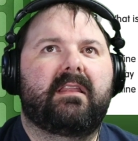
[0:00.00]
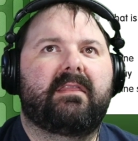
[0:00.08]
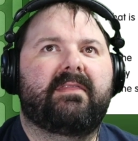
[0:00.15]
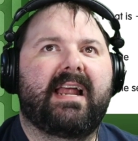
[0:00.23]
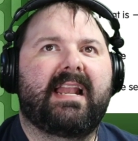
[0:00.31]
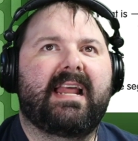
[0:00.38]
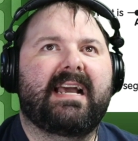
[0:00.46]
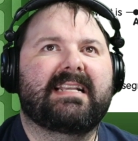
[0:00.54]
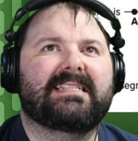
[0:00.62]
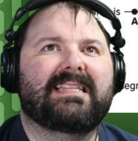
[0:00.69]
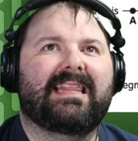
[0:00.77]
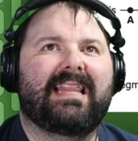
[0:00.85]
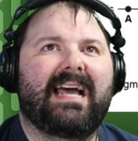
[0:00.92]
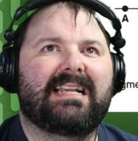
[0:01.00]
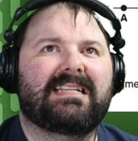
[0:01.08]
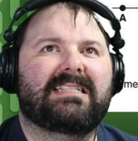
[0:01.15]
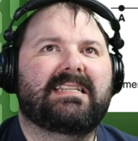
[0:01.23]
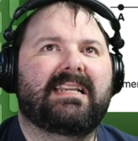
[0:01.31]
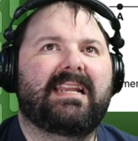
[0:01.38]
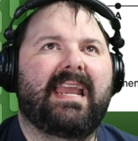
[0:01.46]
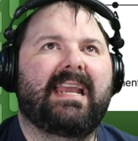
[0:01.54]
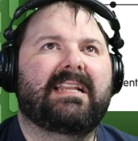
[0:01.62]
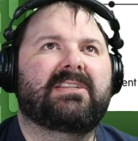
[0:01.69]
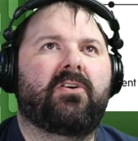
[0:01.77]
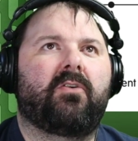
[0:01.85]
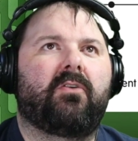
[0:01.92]
that has lasted
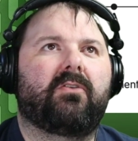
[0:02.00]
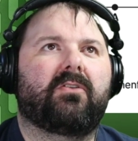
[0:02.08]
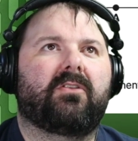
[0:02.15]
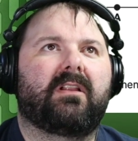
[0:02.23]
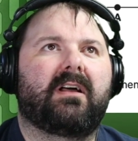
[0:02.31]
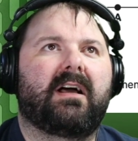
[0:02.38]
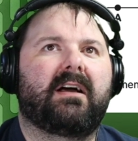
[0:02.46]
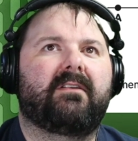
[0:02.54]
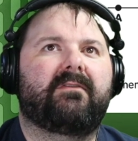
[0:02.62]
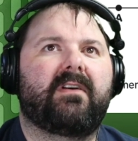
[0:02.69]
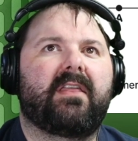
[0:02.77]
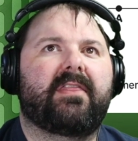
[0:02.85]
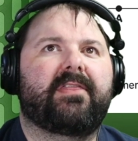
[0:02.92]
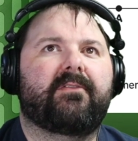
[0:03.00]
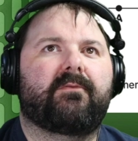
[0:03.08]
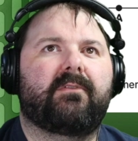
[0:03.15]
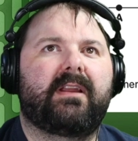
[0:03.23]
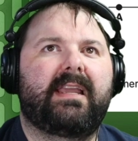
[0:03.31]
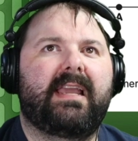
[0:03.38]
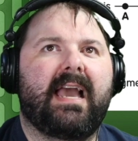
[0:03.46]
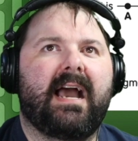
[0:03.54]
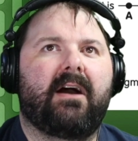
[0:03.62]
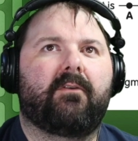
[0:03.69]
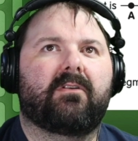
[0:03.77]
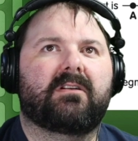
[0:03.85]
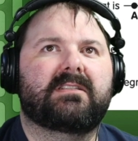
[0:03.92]
a total of 3
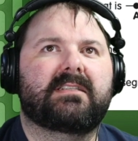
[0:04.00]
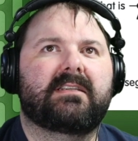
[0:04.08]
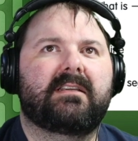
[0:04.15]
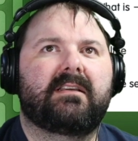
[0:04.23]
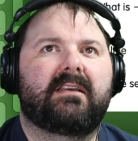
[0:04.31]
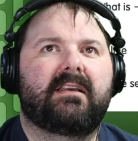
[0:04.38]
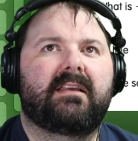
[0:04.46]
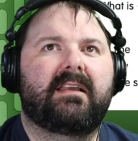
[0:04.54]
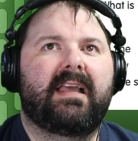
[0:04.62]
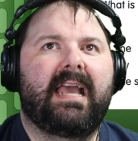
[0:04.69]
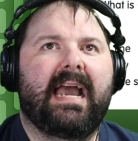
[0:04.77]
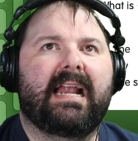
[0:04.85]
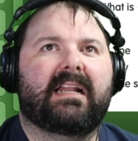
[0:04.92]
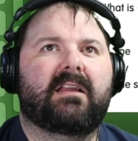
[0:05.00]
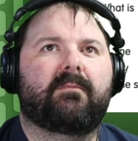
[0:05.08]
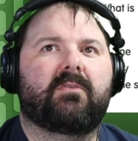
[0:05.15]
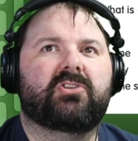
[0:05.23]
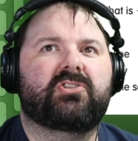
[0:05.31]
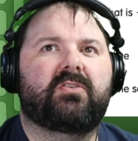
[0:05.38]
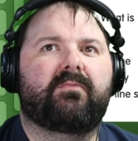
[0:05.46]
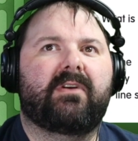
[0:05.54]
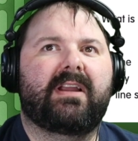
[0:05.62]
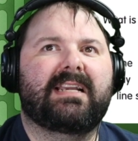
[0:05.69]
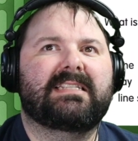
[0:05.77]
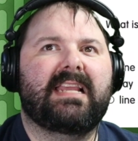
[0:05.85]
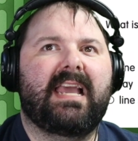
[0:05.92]
hours, had commercial
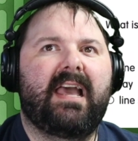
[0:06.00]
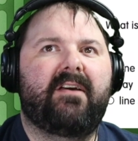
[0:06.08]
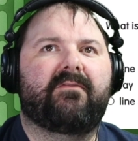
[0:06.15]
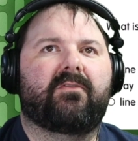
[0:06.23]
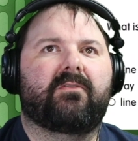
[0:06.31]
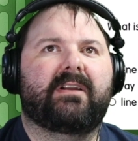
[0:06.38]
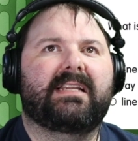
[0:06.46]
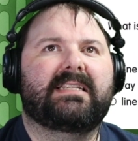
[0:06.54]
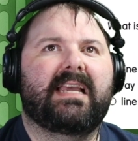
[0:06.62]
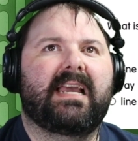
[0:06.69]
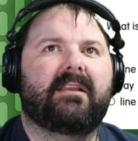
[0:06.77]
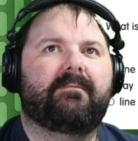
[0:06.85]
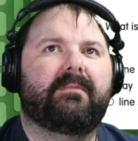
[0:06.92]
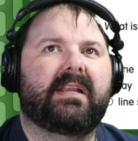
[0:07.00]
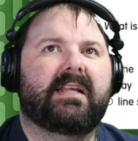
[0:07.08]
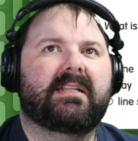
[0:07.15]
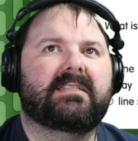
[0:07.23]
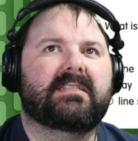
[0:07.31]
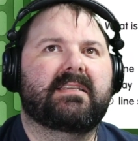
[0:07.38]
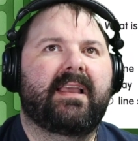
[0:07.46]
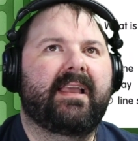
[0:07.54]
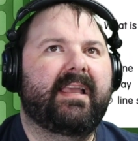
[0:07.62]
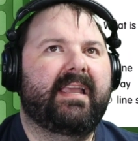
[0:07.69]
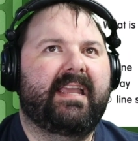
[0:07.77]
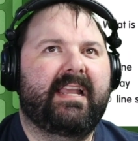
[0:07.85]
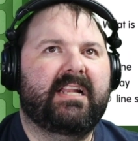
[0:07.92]
breaks every 10 minutes.
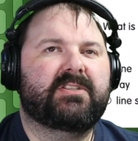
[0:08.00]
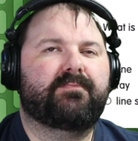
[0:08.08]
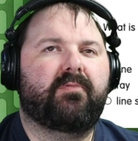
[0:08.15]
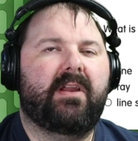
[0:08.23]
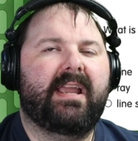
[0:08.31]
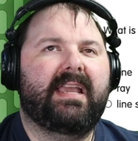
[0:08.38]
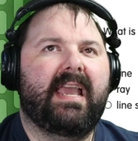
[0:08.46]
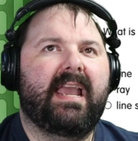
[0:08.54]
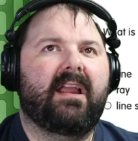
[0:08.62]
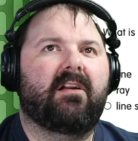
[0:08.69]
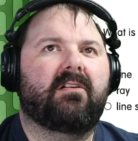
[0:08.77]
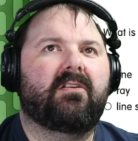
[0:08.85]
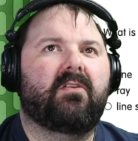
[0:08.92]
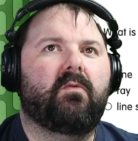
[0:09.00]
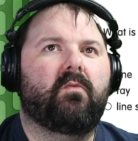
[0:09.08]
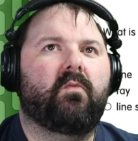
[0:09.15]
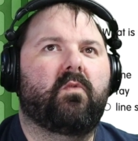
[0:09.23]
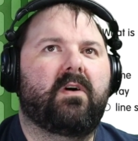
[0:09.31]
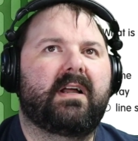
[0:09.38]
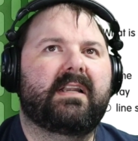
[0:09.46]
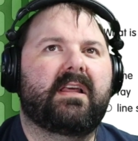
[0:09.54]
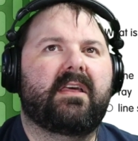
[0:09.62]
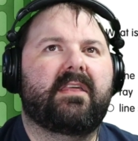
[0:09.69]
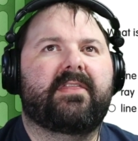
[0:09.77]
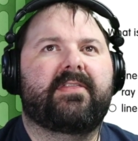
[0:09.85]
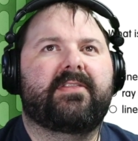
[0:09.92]
Each break aired one
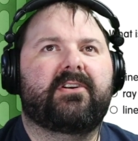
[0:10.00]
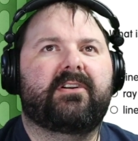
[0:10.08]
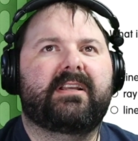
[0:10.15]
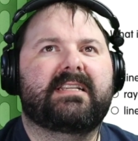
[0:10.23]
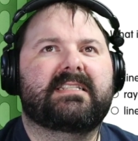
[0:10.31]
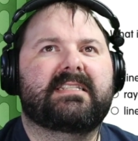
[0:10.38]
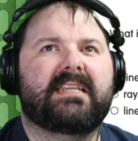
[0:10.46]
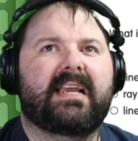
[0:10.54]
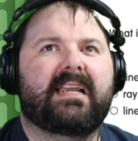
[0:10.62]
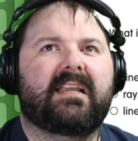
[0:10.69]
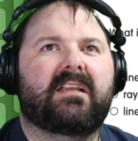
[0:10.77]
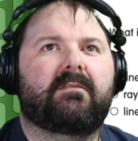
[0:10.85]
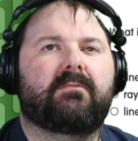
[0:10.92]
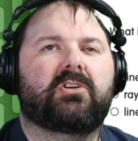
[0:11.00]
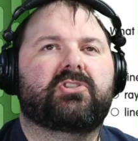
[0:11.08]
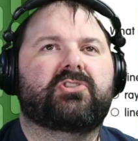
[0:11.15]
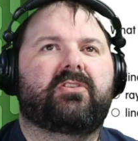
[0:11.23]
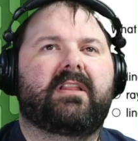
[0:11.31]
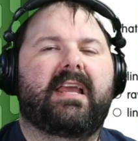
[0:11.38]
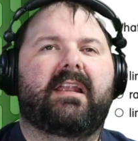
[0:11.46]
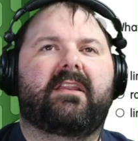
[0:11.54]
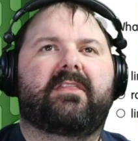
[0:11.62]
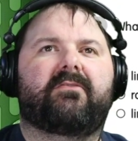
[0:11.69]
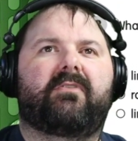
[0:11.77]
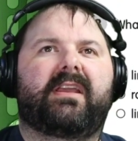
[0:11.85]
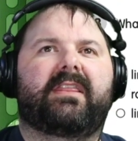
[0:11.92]
30-second commercial
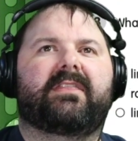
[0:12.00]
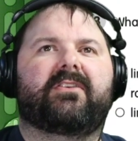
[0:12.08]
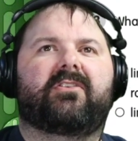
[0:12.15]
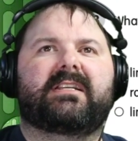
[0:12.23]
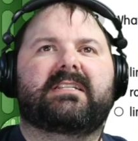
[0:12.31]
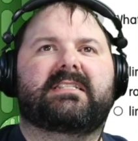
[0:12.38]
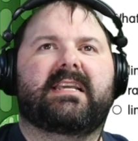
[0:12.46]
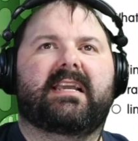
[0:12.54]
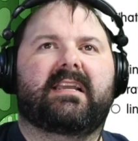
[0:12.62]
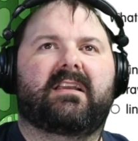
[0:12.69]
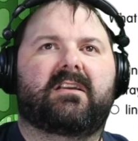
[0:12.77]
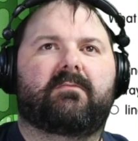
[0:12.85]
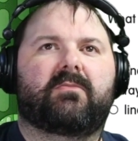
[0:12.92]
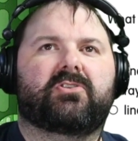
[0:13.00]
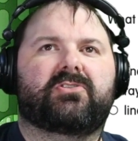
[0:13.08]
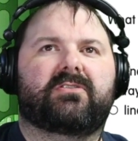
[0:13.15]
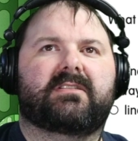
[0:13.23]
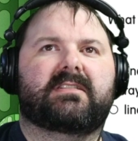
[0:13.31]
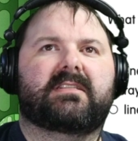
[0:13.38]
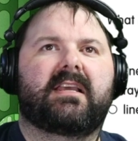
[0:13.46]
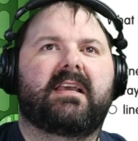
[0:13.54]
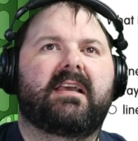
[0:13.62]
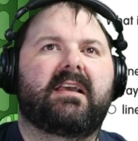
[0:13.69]
and 3 30-second commercials.